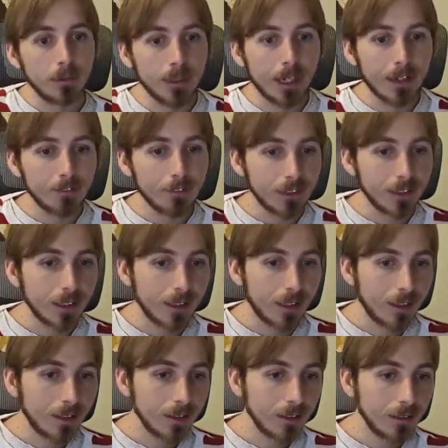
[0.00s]
we have a
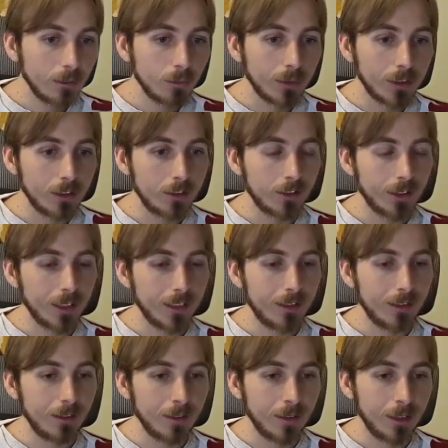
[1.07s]
garden. We decide
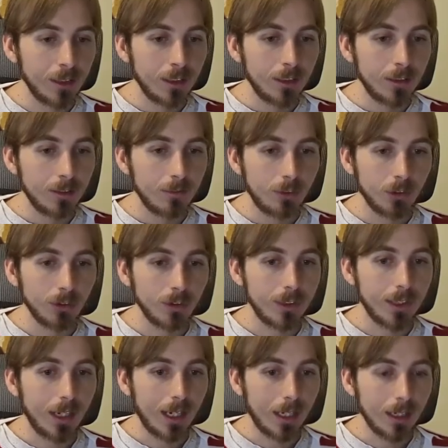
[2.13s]
to do
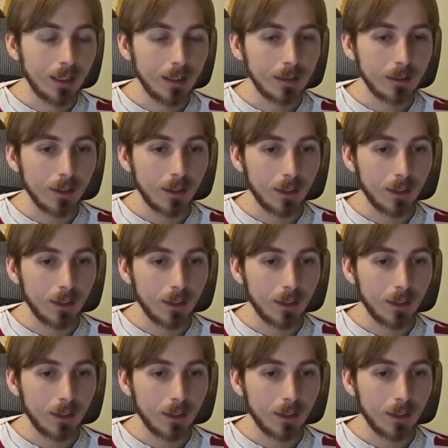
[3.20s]
that.